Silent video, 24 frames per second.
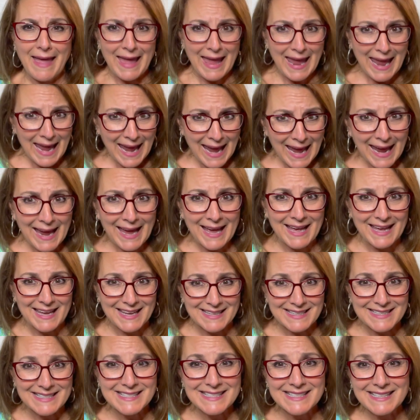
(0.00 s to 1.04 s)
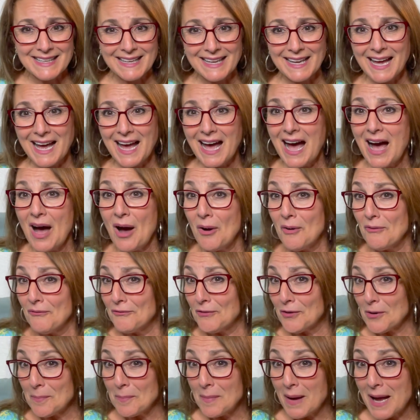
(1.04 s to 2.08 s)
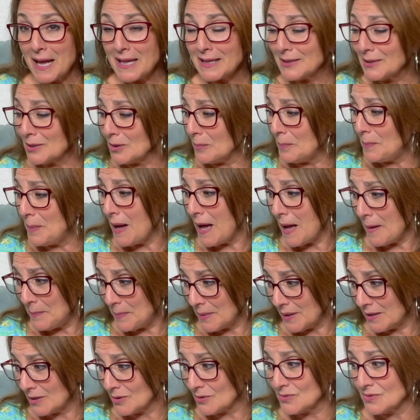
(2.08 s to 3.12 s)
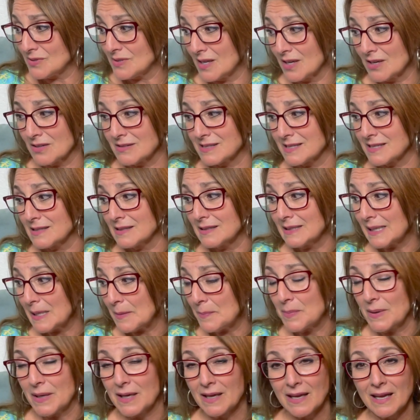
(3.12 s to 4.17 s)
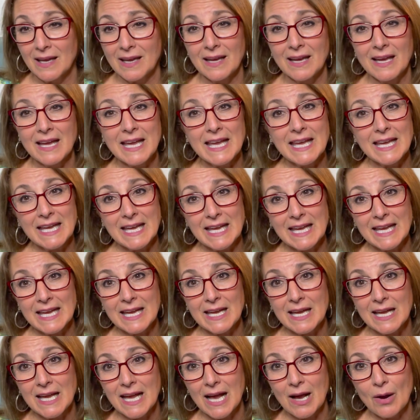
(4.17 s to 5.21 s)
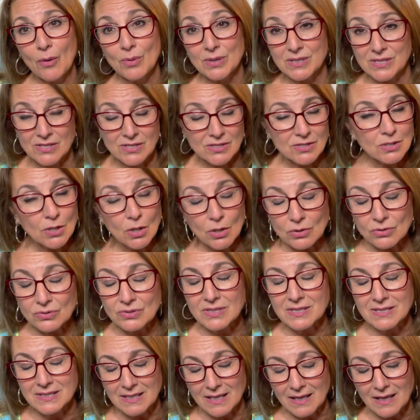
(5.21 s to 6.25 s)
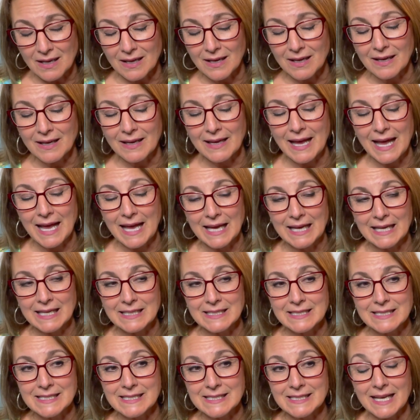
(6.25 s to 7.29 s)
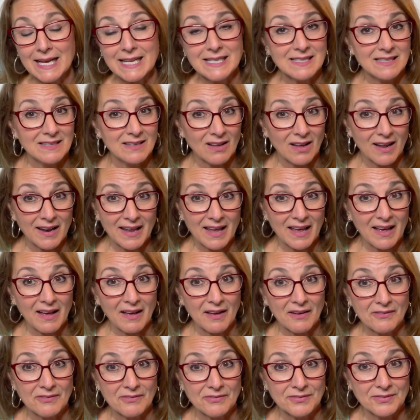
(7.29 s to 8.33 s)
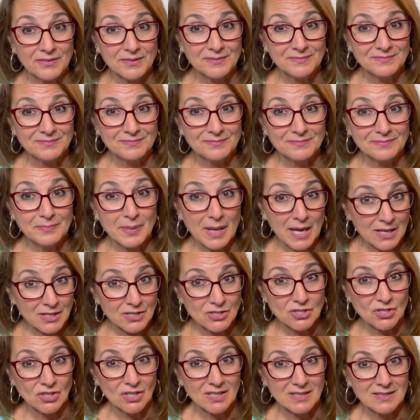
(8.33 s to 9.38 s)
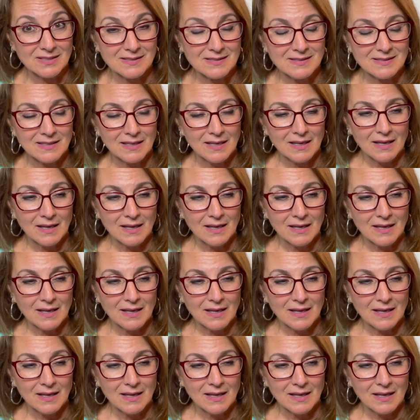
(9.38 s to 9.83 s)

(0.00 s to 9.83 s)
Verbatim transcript: And for my little puppy who's there sleeping, he was so sick and I did not have pet insurance